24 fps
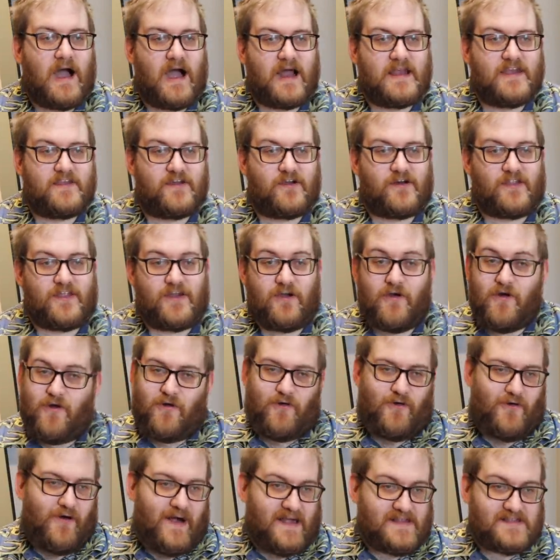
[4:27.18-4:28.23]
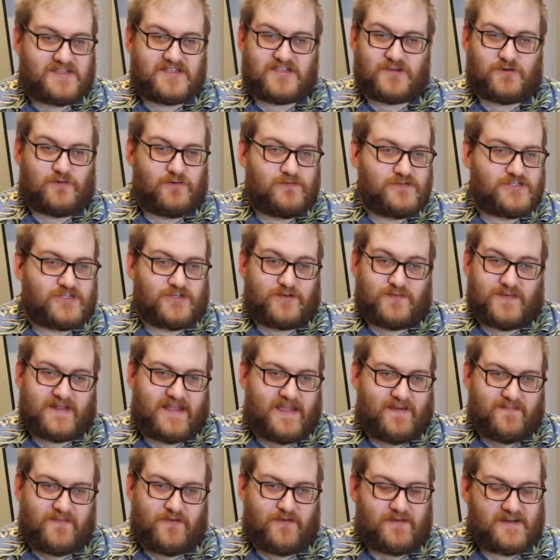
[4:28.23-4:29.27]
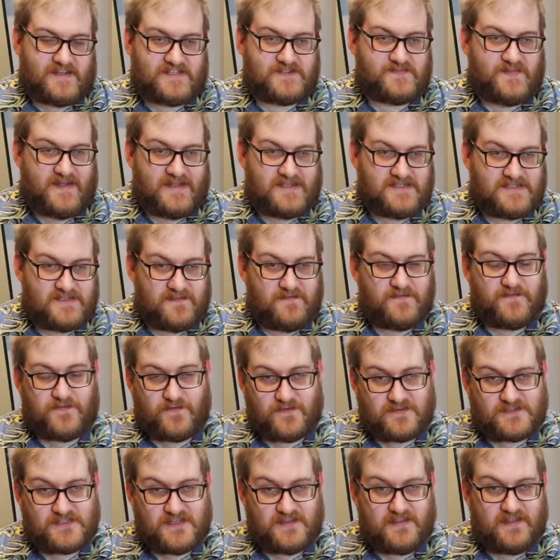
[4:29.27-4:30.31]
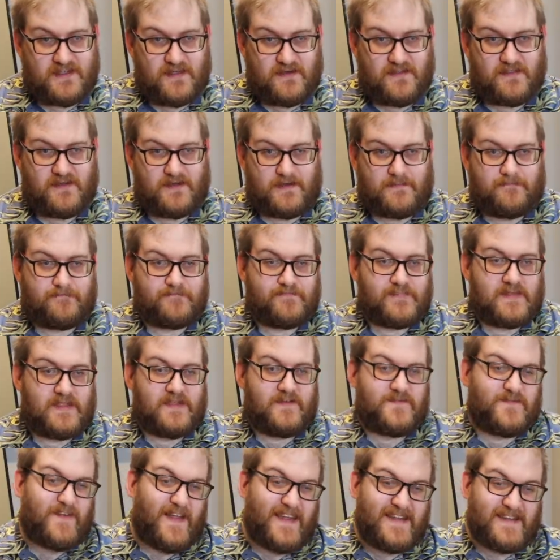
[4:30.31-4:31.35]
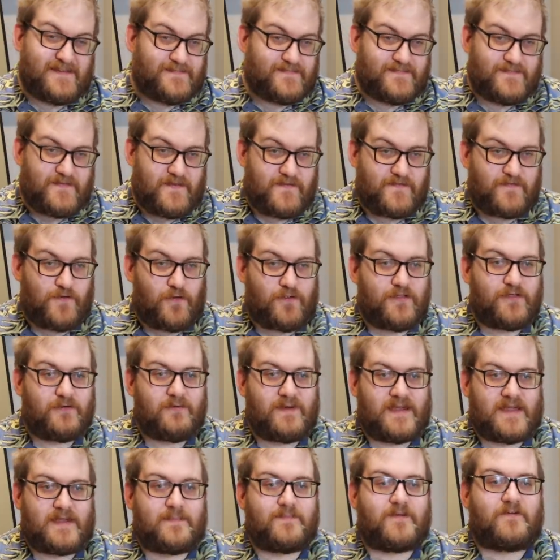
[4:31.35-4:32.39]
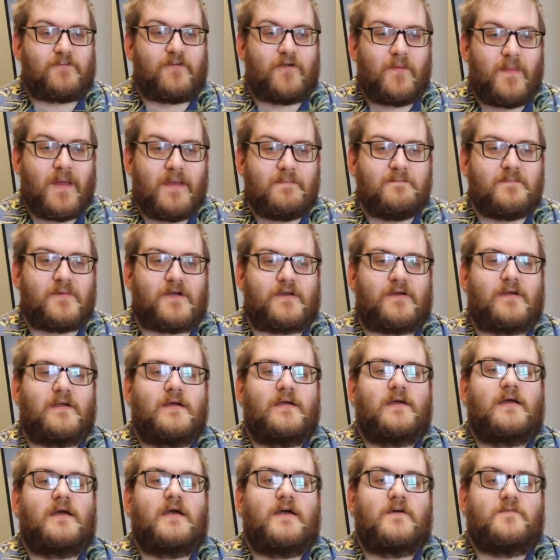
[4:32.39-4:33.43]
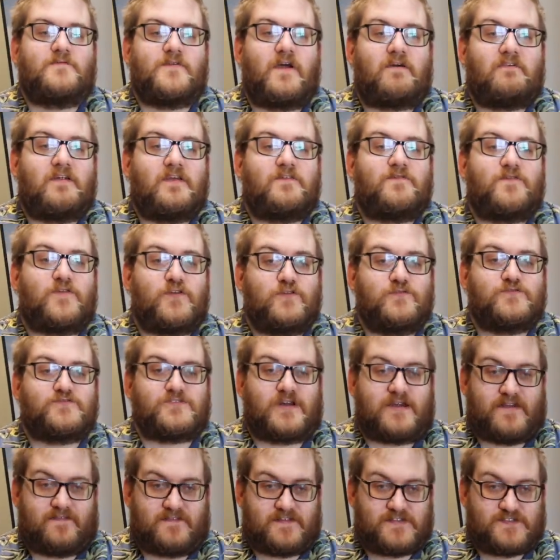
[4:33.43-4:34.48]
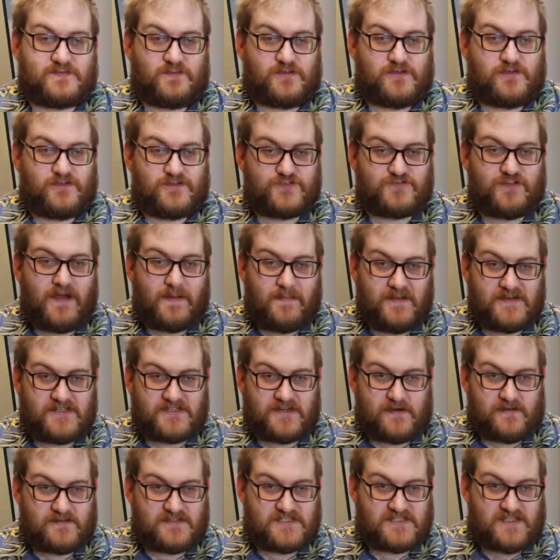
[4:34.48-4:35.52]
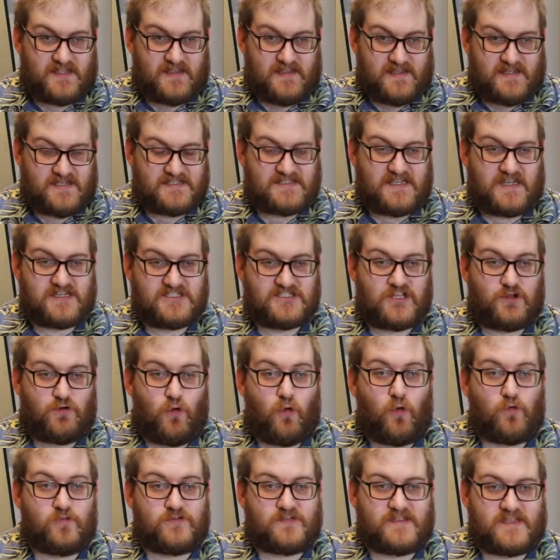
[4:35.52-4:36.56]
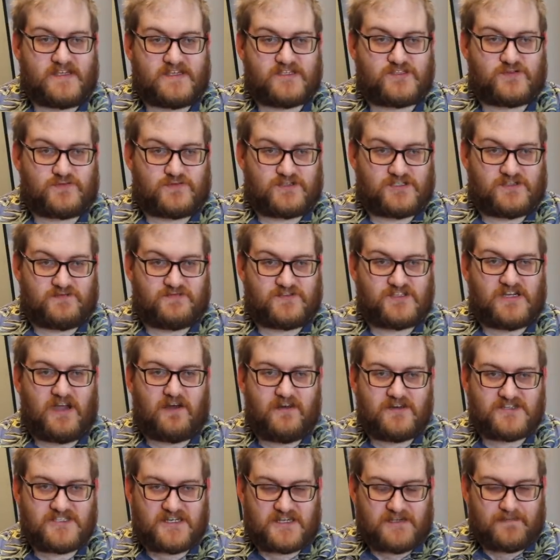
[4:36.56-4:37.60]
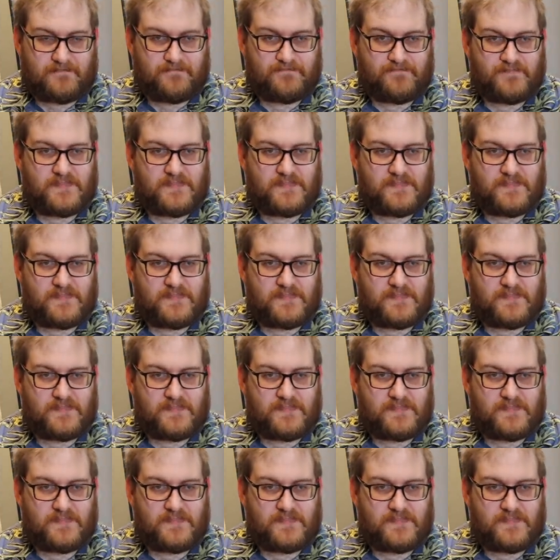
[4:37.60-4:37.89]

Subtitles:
And you've got the, oh, I told you it would get more expensive folks on the other. Fine, froth away. But remember, very few drivers will use rapid chargers like this as their only source of charging.